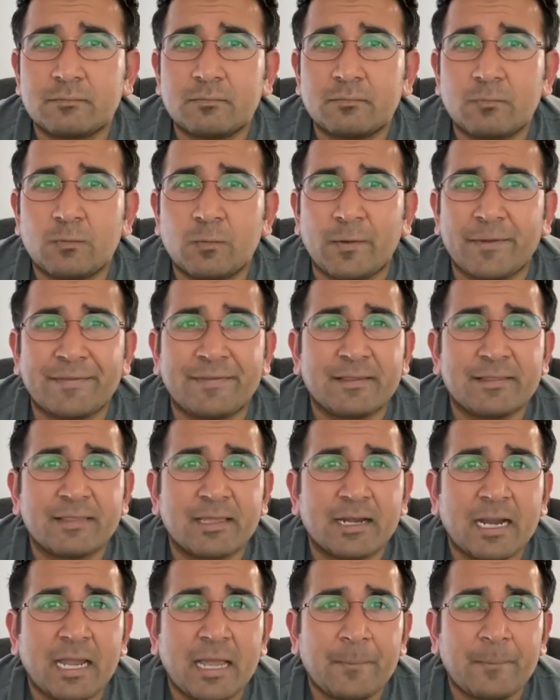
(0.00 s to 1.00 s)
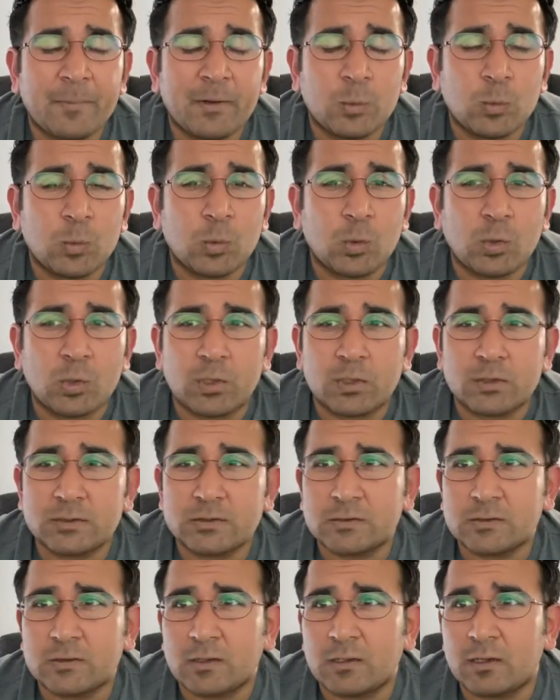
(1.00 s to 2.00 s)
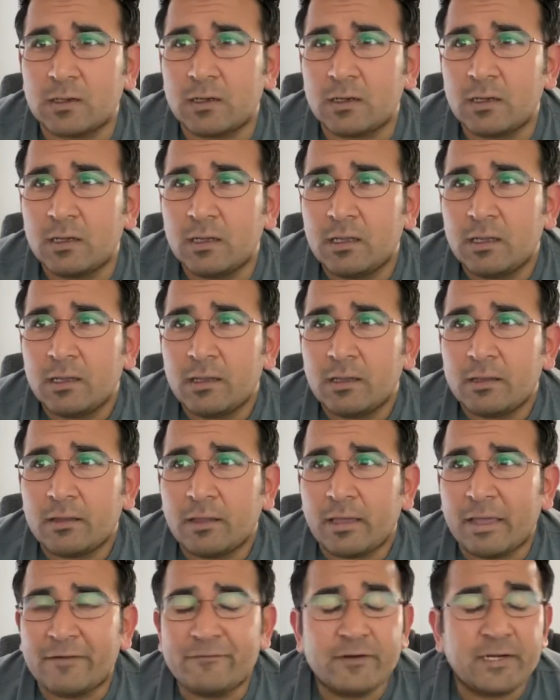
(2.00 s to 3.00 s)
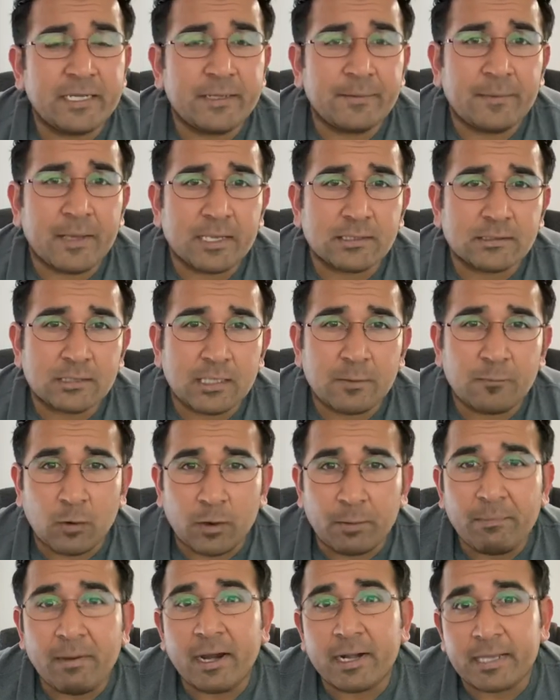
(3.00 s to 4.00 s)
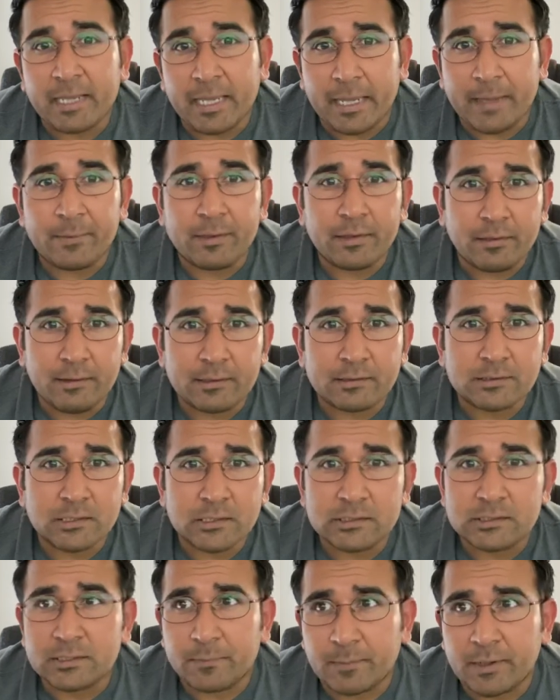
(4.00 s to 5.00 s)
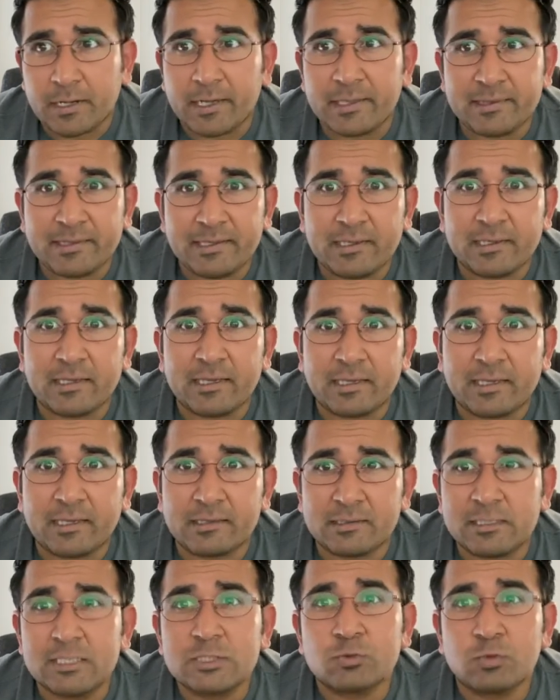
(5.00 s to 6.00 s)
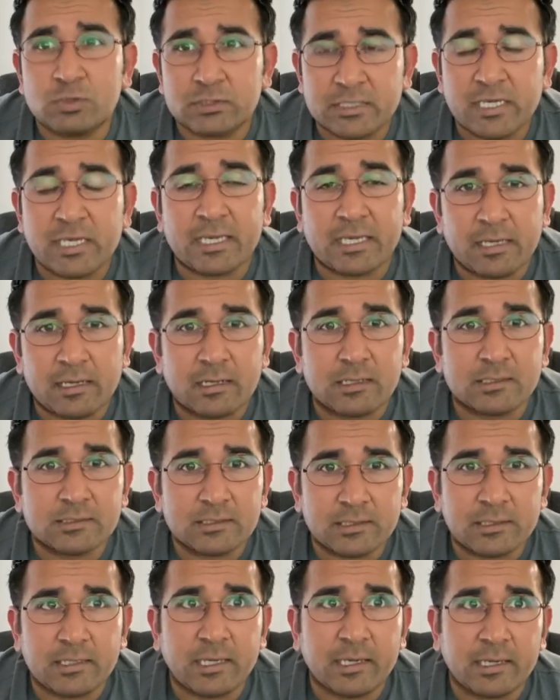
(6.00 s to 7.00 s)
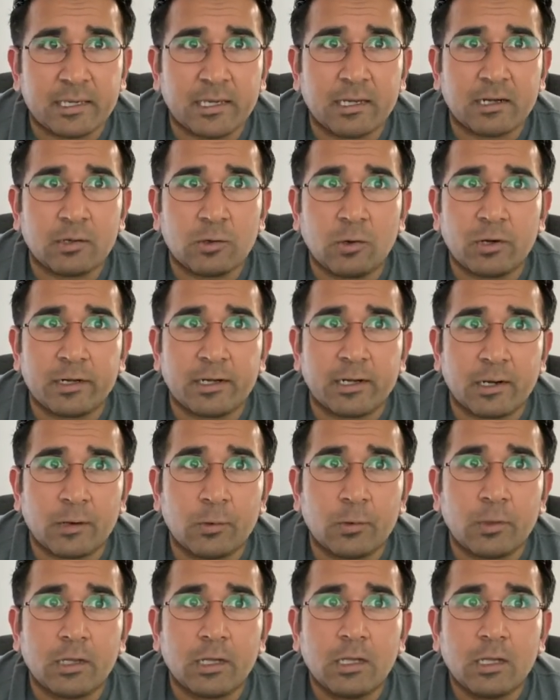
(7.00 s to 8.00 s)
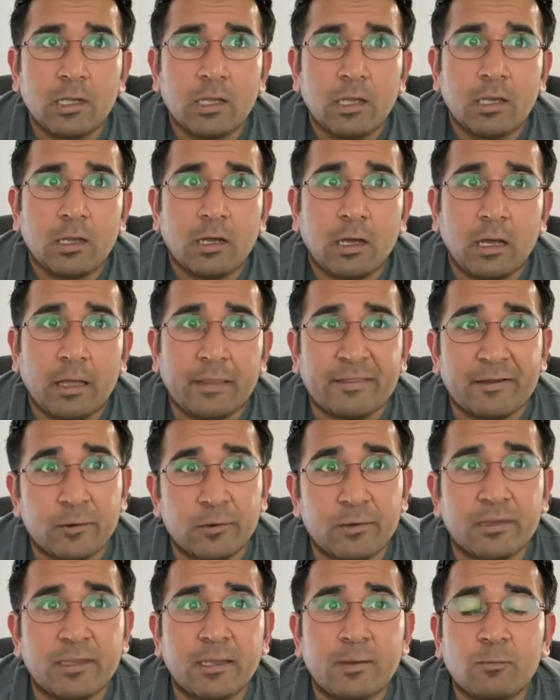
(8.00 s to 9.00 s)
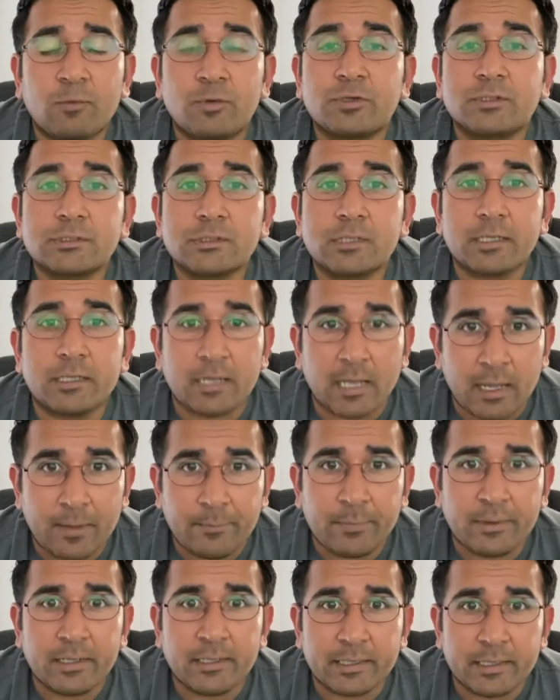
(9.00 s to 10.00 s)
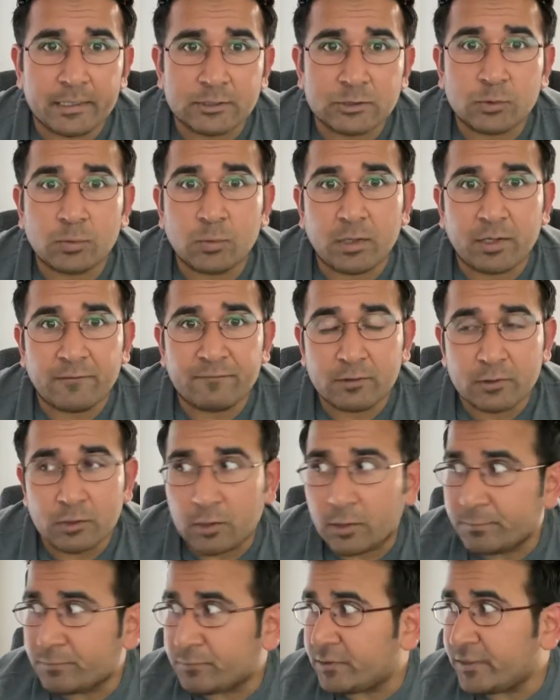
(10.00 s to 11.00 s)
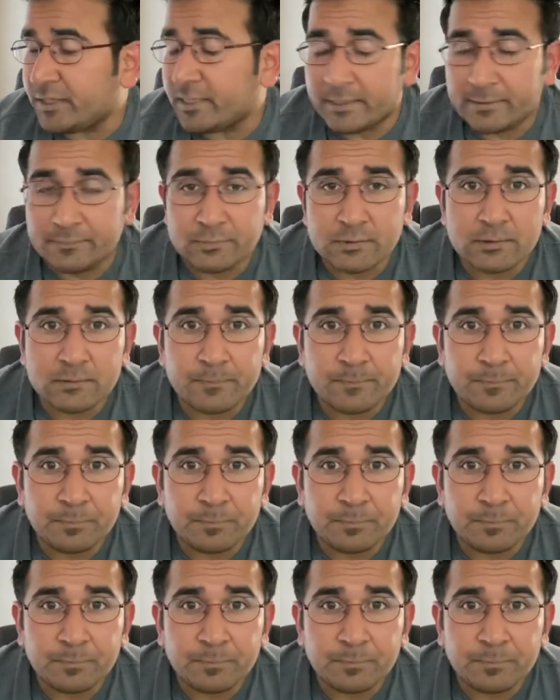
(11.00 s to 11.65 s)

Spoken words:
one thing that happened was every team has that one bad game in their system, and I think this was KKR's, and KKR got it out. The good thing was it happened against one of the top three teams.